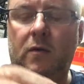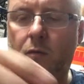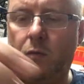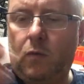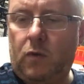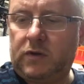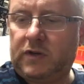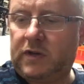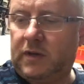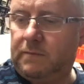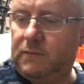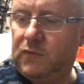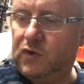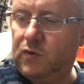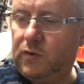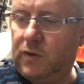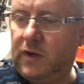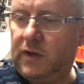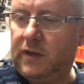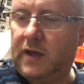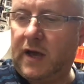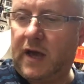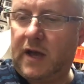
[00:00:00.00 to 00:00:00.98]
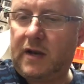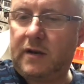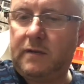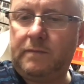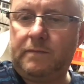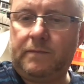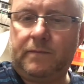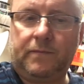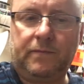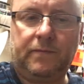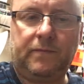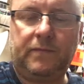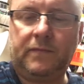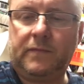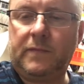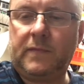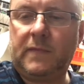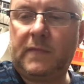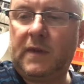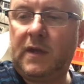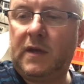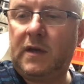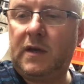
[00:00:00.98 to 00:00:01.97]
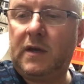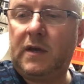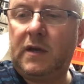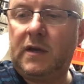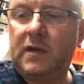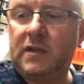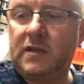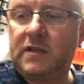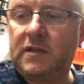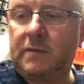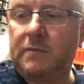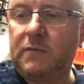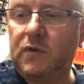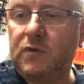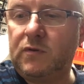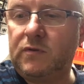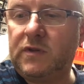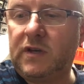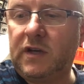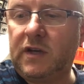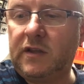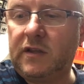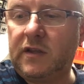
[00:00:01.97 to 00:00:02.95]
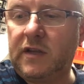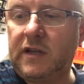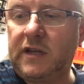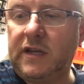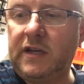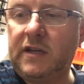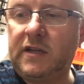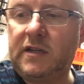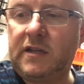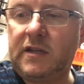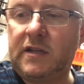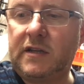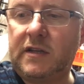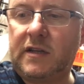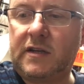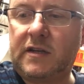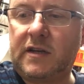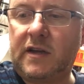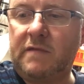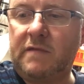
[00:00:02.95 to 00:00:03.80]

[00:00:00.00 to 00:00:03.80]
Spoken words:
what I'm doing then is I'm using the lead that